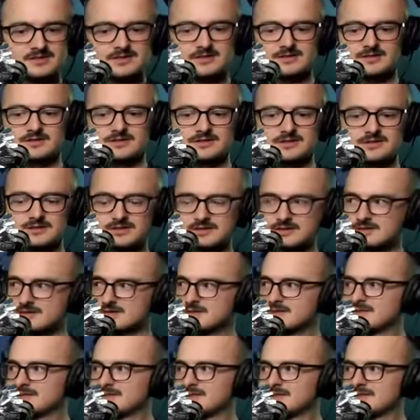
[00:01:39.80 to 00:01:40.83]

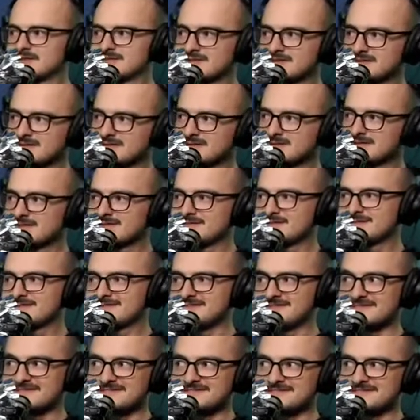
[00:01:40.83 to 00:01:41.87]
This person isn't speaking.